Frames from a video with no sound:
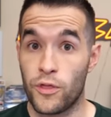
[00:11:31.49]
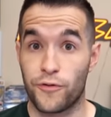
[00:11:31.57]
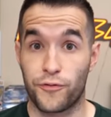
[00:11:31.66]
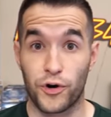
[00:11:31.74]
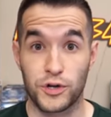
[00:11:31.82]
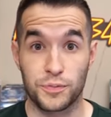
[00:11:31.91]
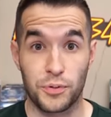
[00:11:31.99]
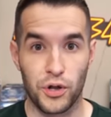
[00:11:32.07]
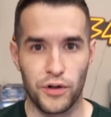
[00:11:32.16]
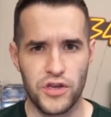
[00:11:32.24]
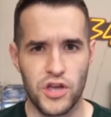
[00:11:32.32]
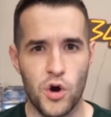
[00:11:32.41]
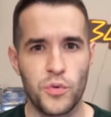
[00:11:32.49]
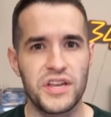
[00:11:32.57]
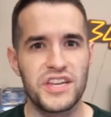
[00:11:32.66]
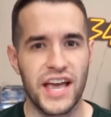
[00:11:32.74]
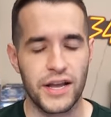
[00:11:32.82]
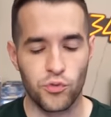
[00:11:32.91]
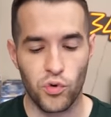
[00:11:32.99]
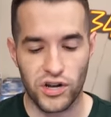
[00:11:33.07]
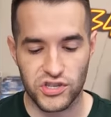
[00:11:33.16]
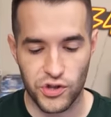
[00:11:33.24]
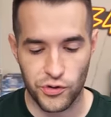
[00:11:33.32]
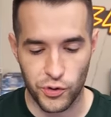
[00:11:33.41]
The first pull of the Oni Tank
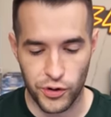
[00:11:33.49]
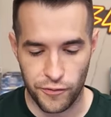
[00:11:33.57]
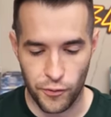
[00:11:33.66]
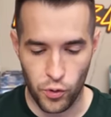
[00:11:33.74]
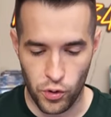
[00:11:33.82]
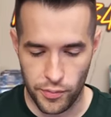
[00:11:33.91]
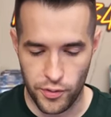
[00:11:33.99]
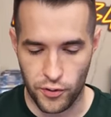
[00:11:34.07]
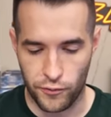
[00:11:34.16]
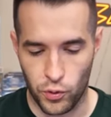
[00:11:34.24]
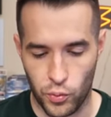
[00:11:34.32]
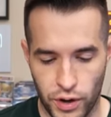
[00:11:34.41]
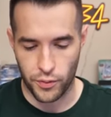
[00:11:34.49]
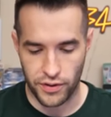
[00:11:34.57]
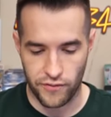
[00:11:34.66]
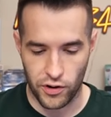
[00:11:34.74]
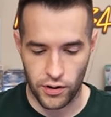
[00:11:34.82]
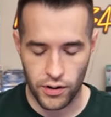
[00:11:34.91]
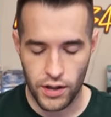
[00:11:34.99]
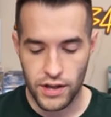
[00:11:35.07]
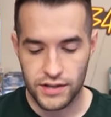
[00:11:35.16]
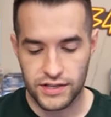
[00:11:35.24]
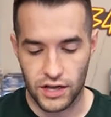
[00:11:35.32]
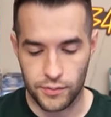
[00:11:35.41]
Ruxin 34. Beautiful. Wing Weaver,
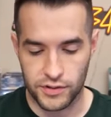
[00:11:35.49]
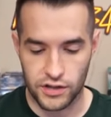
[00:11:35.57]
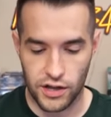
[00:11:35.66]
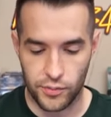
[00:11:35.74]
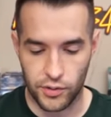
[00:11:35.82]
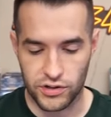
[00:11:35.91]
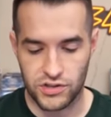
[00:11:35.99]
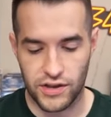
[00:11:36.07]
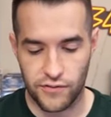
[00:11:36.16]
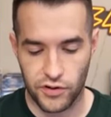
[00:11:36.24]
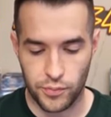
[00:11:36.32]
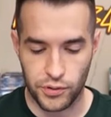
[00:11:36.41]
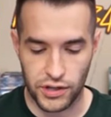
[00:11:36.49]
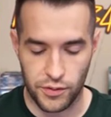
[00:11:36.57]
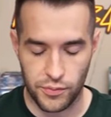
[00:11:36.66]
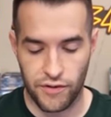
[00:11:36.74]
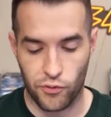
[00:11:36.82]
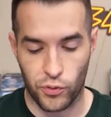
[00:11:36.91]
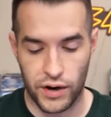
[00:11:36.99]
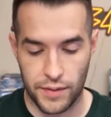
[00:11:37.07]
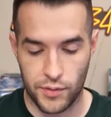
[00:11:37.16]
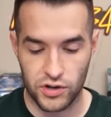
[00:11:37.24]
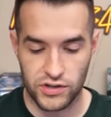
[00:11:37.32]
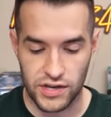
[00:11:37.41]
Solomon's Law Book. 7 completed. We have a
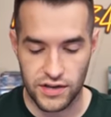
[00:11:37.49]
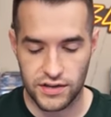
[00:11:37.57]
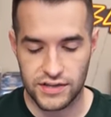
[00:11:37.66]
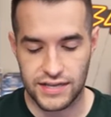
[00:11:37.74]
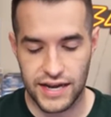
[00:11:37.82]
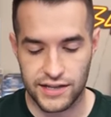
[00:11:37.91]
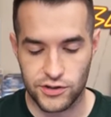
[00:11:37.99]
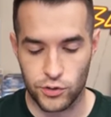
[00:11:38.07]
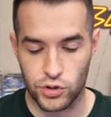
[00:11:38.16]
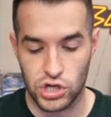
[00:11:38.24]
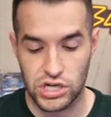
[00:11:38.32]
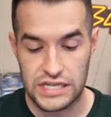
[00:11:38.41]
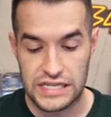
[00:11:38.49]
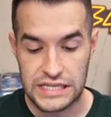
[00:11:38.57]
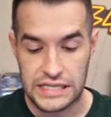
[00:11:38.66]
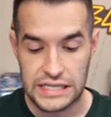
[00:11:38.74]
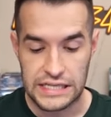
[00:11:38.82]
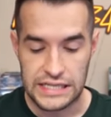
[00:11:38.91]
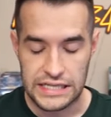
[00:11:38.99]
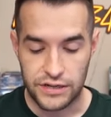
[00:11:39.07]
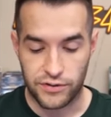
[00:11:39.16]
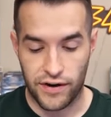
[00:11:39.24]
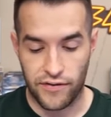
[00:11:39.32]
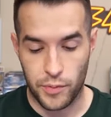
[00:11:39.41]
Rain of Mercy, Science Soldier,
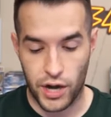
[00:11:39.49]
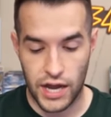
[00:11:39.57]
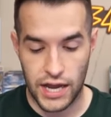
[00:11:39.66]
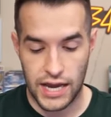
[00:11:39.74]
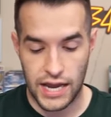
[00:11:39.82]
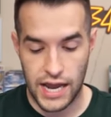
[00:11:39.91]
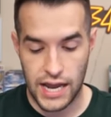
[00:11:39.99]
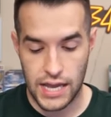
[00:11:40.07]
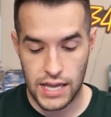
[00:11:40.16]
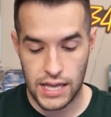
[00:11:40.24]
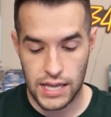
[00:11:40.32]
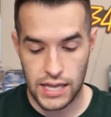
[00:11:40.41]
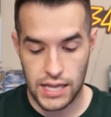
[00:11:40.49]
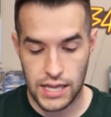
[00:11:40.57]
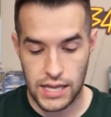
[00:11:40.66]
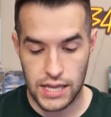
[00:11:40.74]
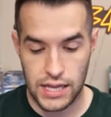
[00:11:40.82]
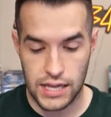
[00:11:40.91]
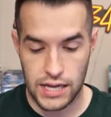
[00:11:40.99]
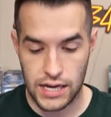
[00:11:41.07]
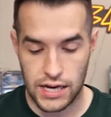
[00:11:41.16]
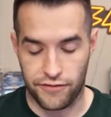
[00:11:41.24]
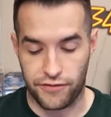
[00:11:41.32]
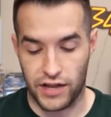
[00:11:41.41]
Gravity Bind,
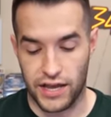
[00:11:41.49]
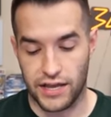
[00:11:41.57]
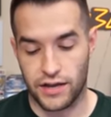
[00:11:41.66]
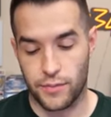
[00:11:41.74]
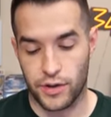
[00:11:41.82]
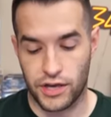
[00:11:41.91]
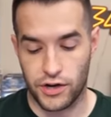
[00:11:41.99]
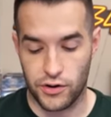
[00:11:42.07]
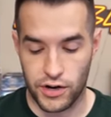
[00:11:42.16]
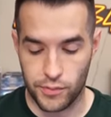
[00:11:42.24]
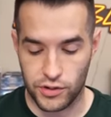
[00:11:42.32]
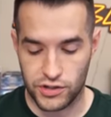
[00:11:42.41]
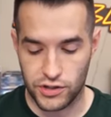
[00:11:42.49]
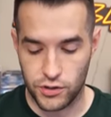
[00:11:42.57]
and that Flying Kamikiri number